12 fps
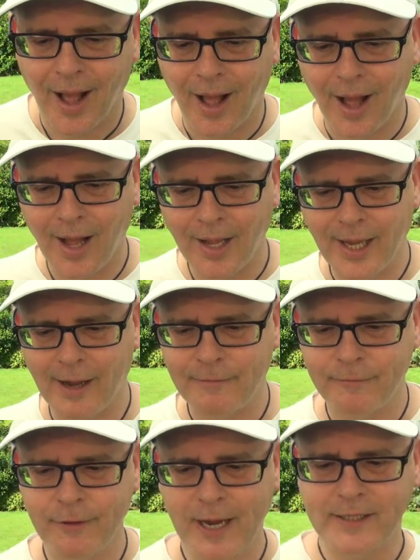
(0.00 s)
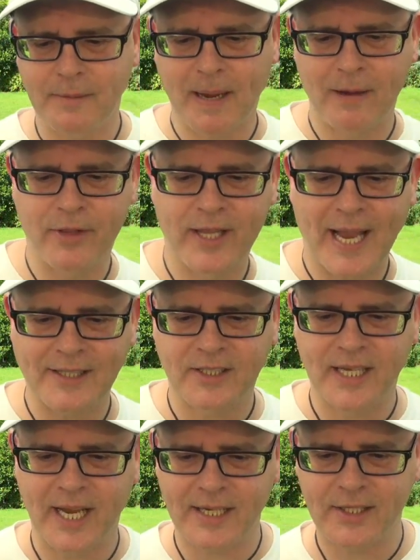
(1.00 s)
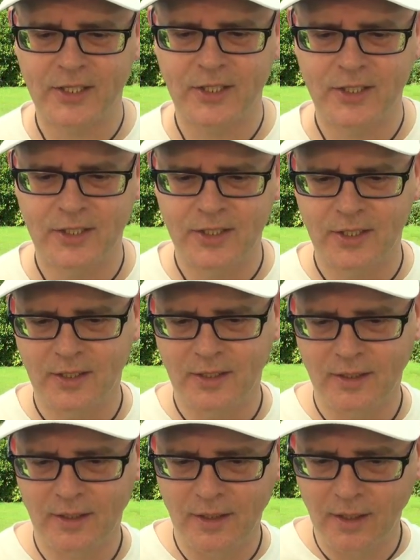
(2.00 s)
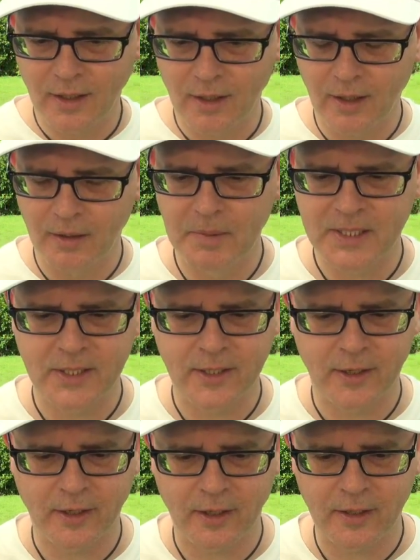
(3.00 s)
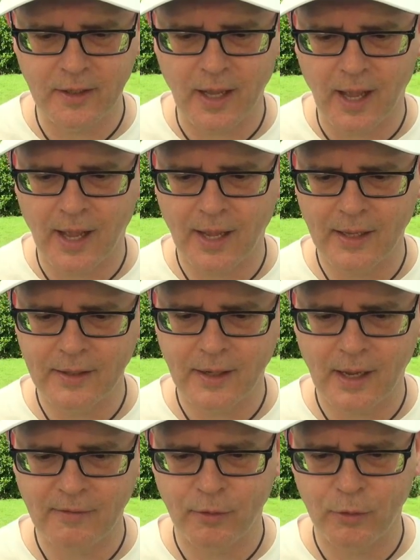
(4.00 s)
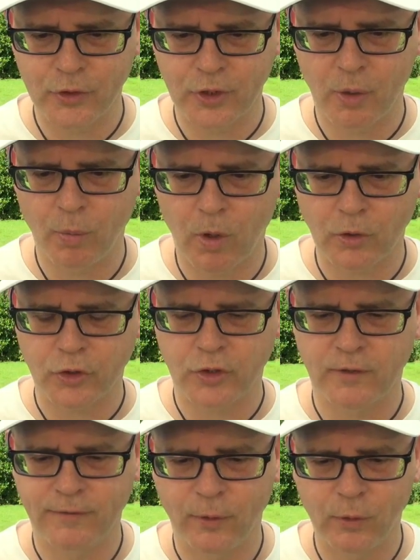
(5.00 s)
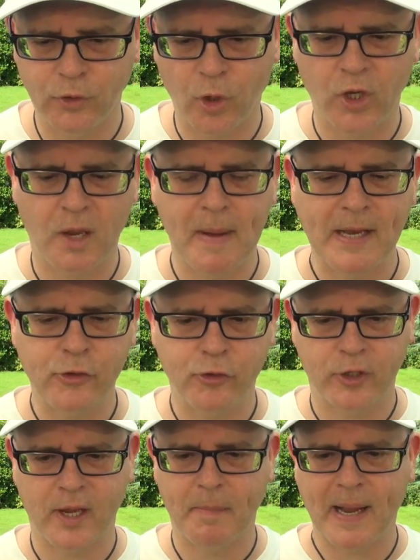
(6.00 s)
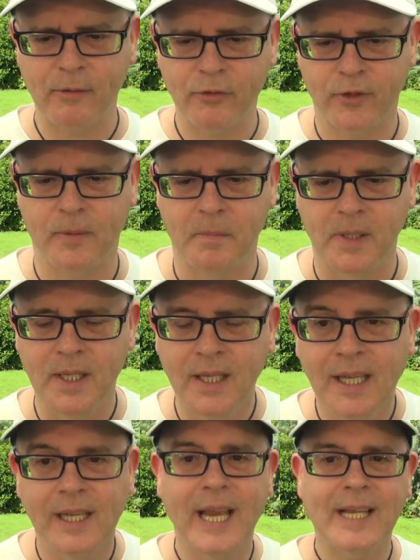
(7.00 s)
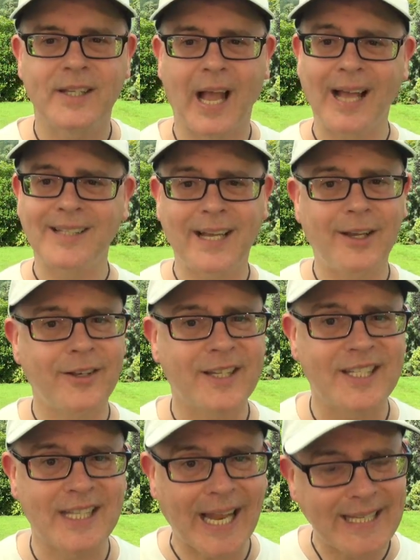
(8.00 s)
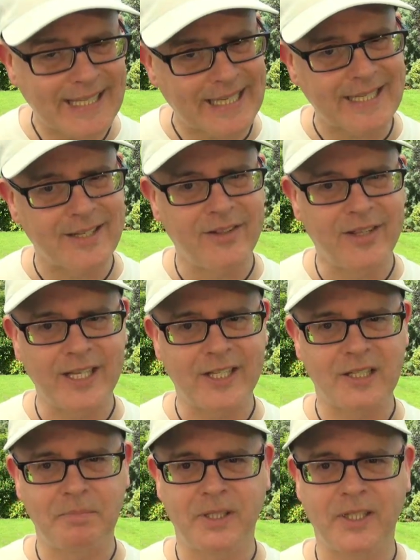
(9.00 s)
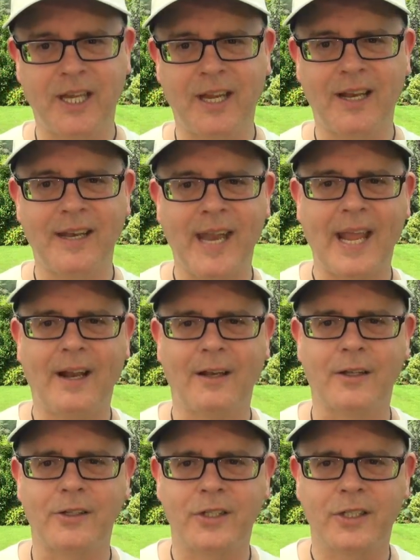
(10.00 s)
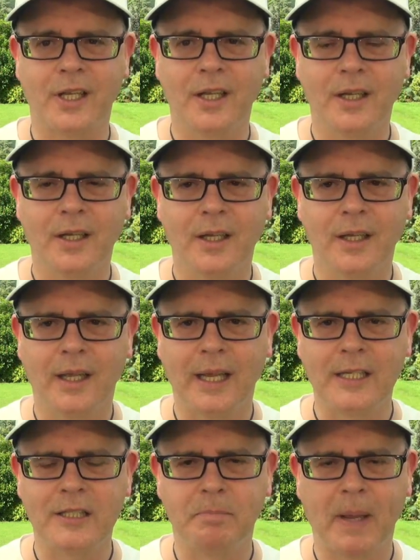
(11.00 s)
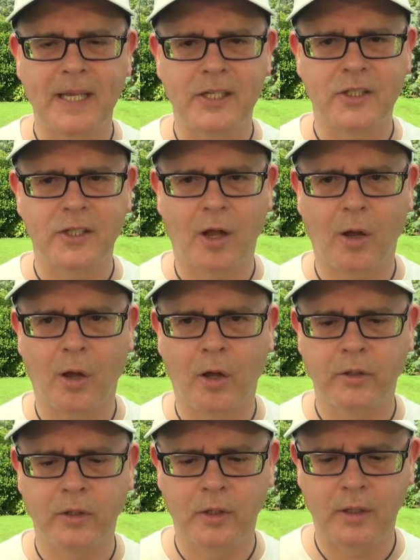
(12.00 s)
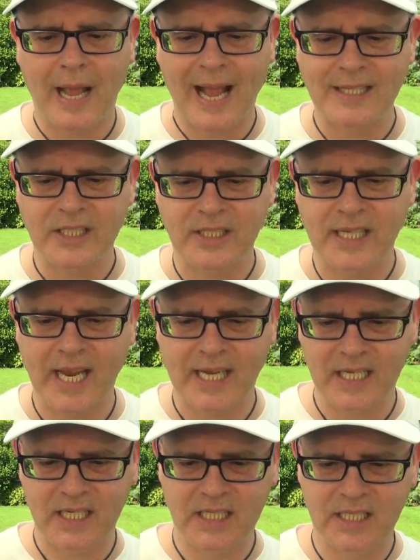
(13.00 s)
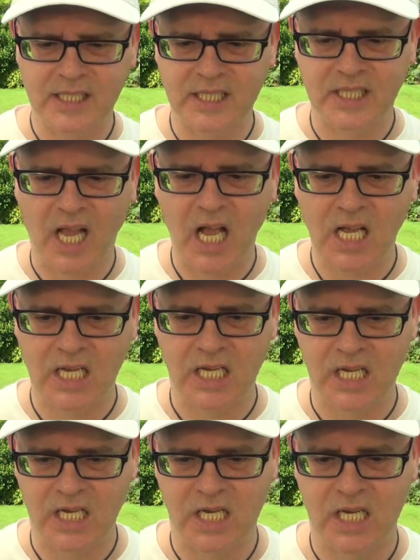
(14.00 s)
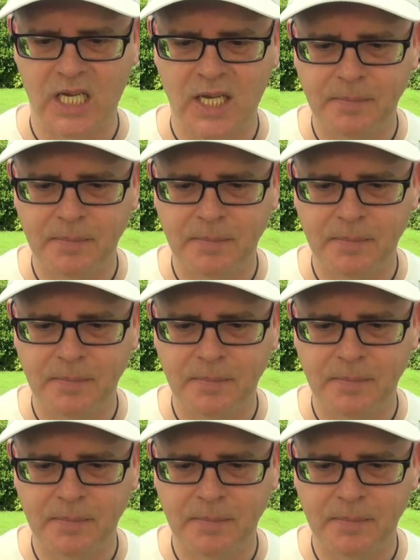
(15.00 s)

I have read about the Aztecs, Mr. Duncan, and I've also watched a full documentary about them. Yes, as I understand it, this particular necklace is based on Aztec design.